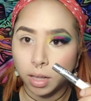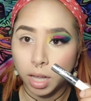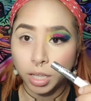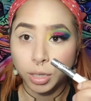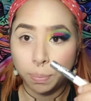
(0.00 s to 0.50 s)

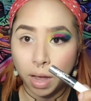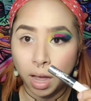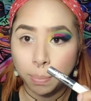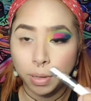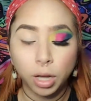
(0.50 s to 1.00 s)
Color
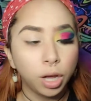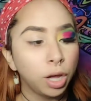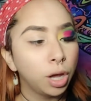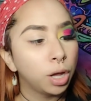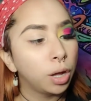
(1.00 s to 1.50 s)
Pop
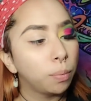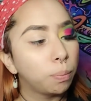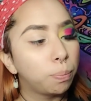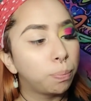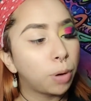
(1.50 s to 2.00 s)

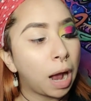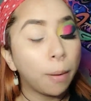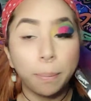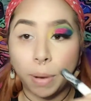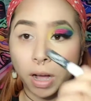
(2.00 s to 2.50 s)

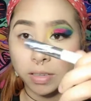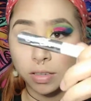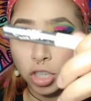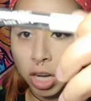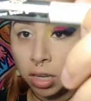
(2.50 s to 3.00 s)
Brow
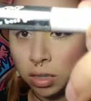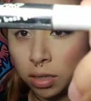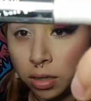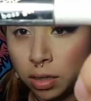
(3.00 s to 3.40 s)
Boss Gel